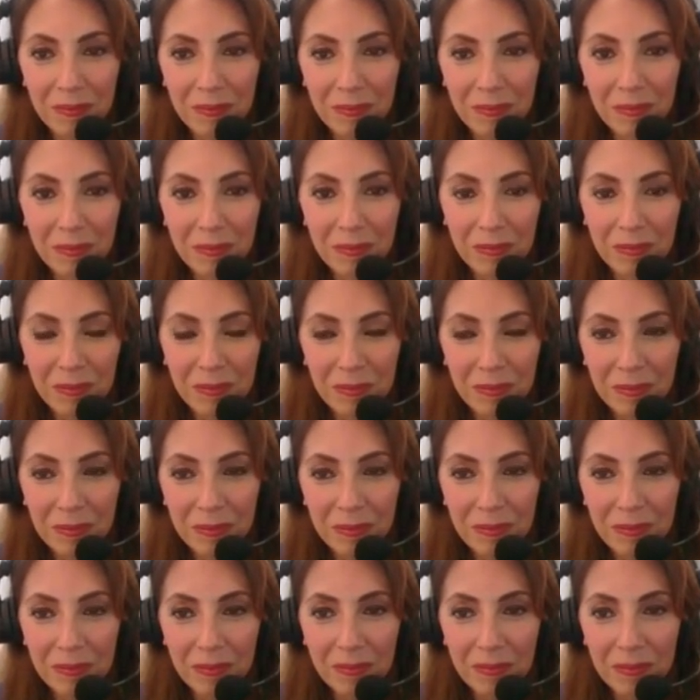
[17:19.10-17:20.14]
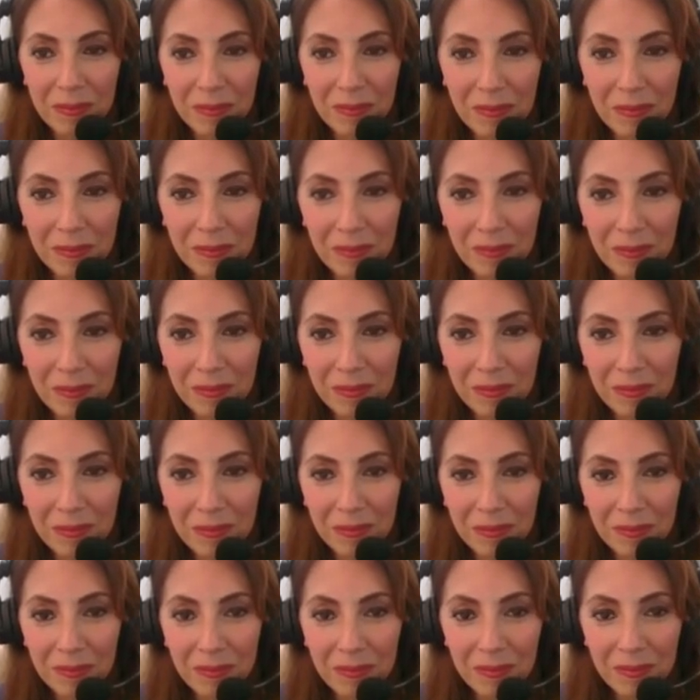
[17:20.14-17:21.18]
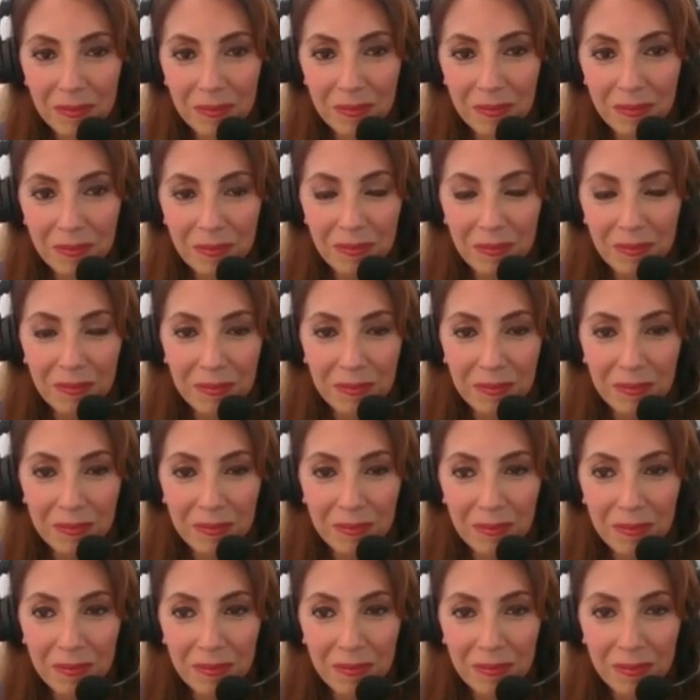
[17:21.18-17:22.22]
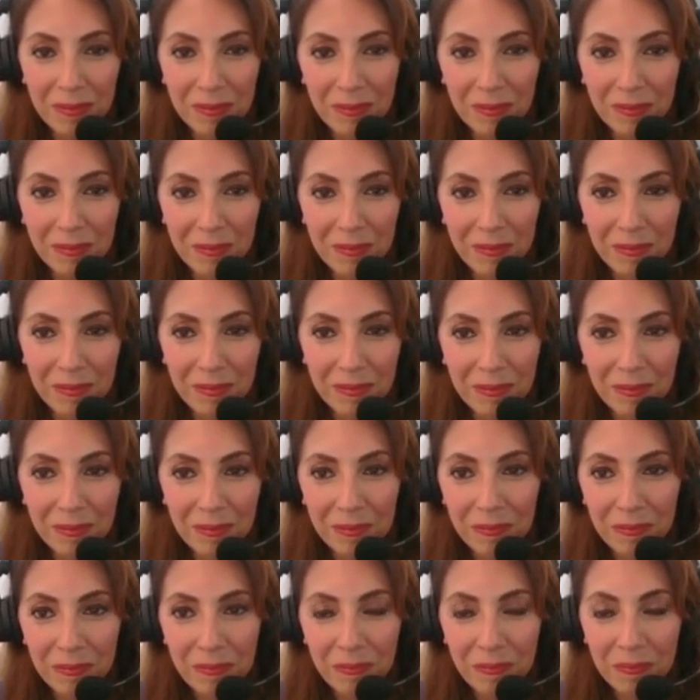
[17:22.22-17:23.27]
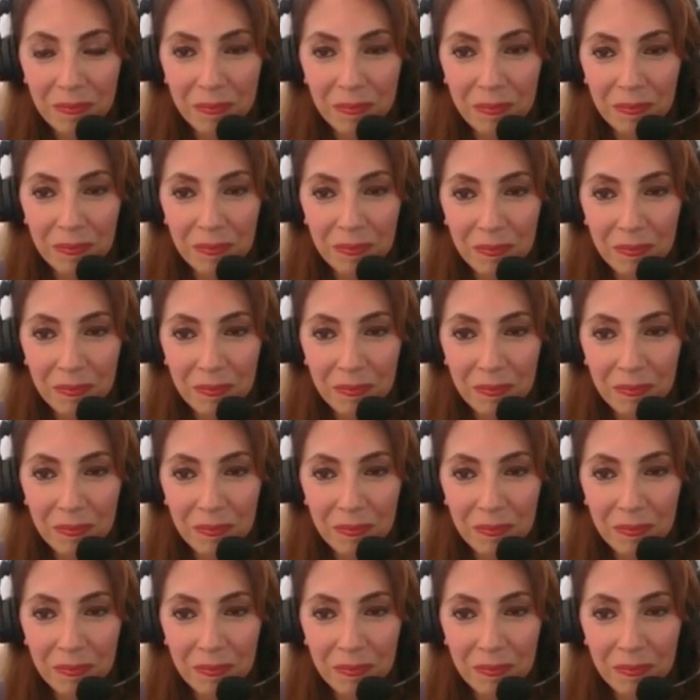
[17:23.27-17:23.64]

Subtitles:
(silent)